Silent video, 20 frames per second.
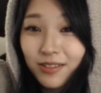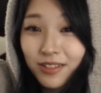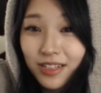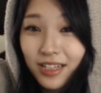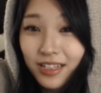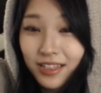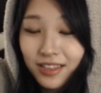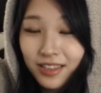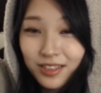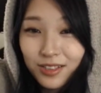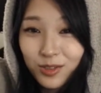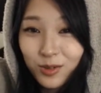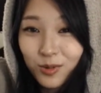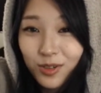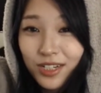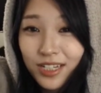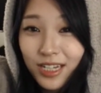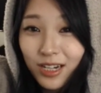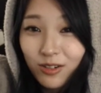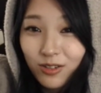at the
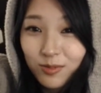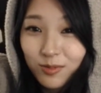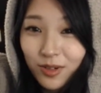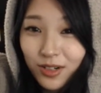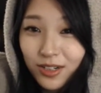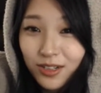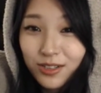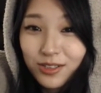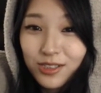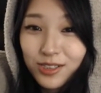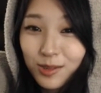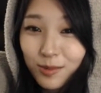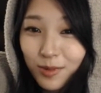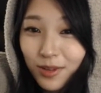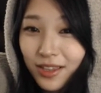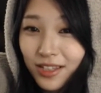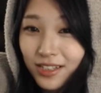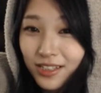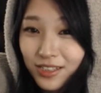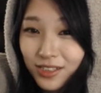20-hour mark or
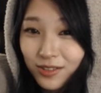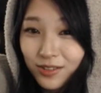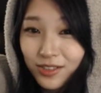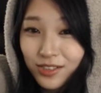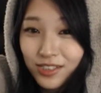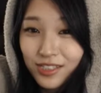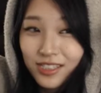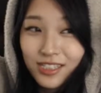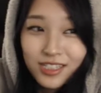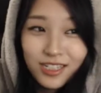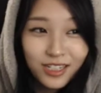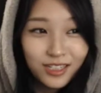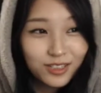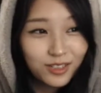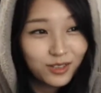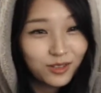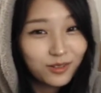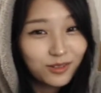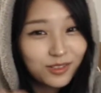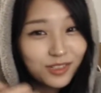something. So I just decide to
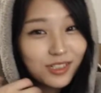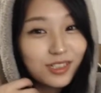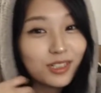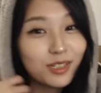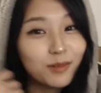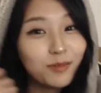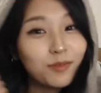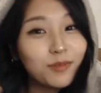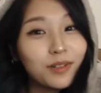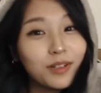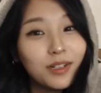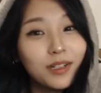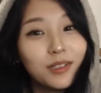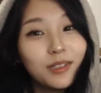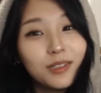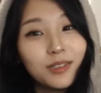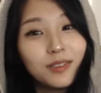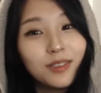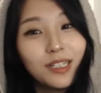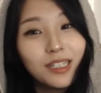go to sleep
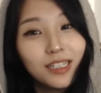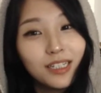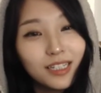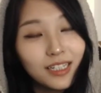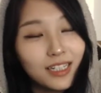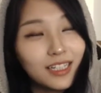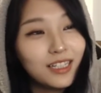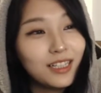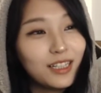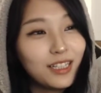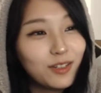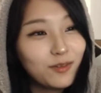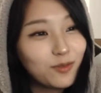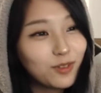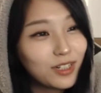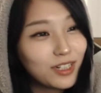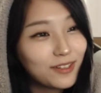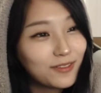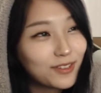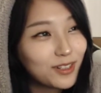and leave
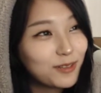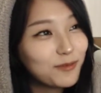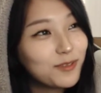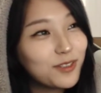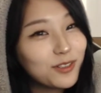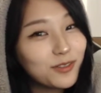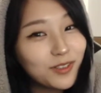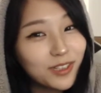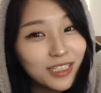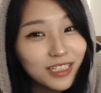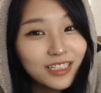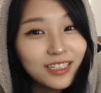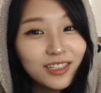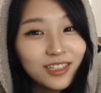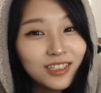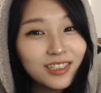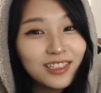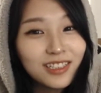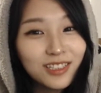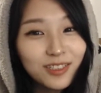whatever I'm doing
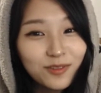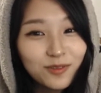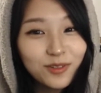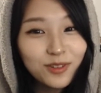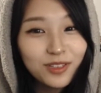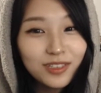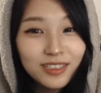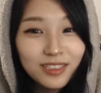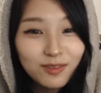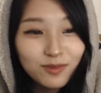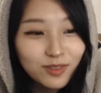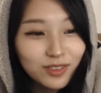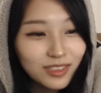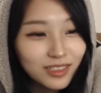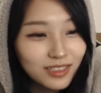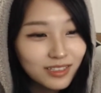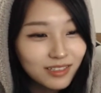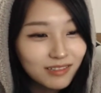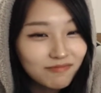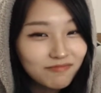currently for
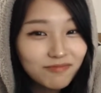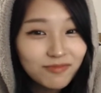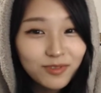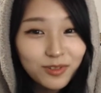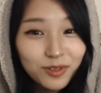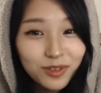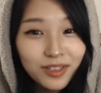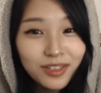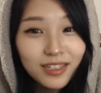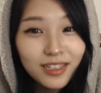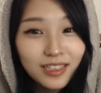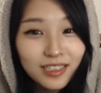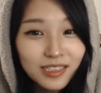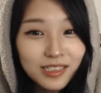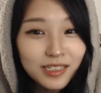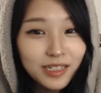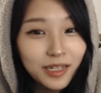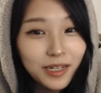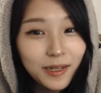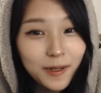the next
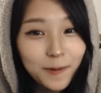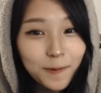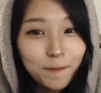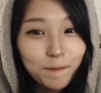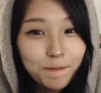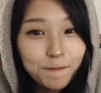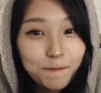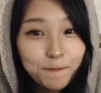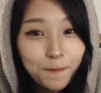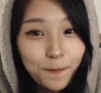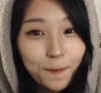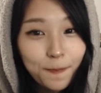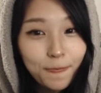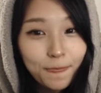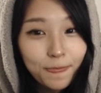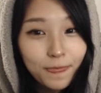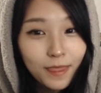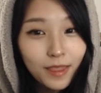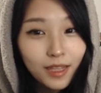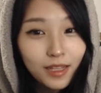day.
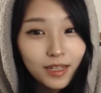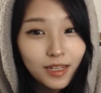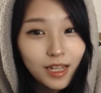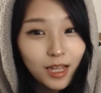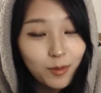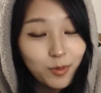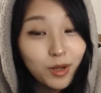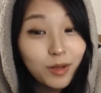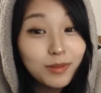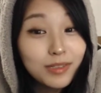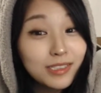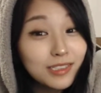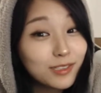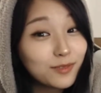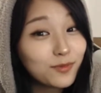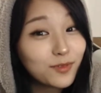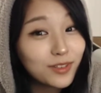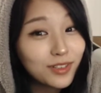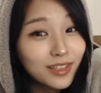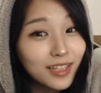I'll probably sleep
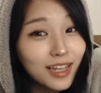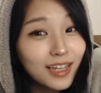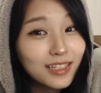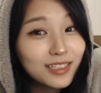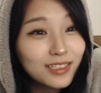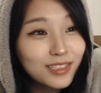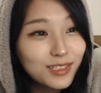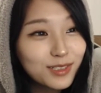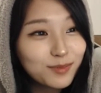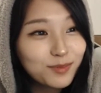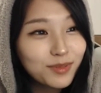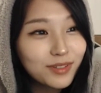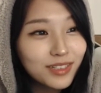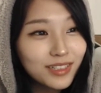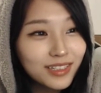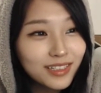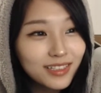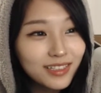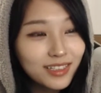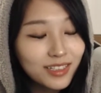for less, but
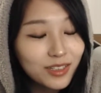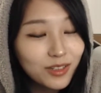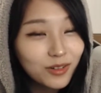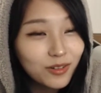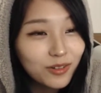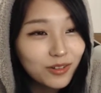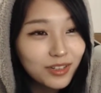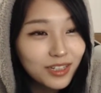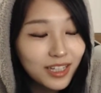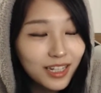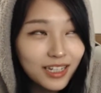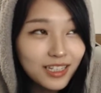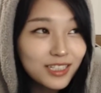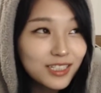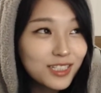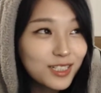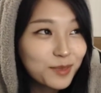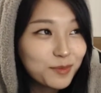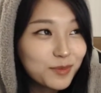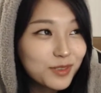you know, getting
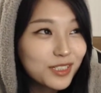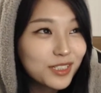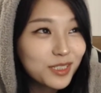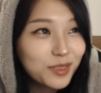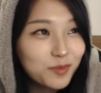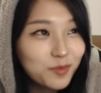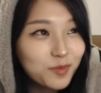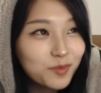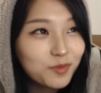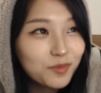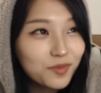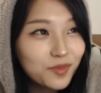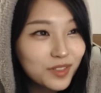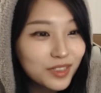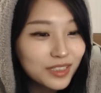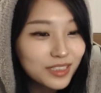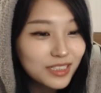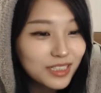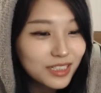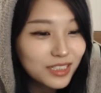some sleep
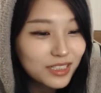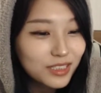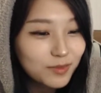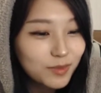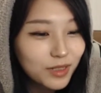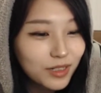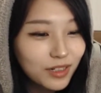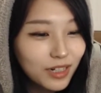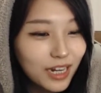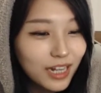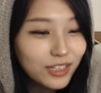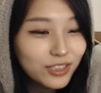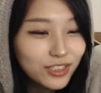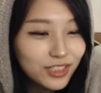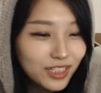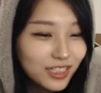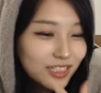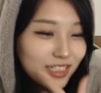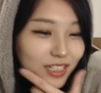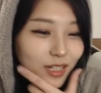feels at least better.
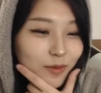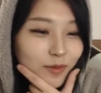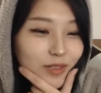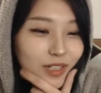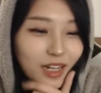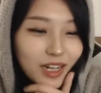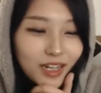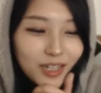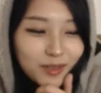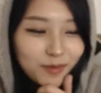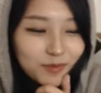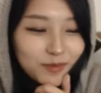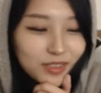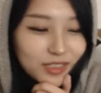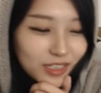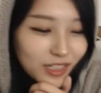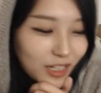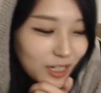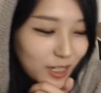Actually, sometimes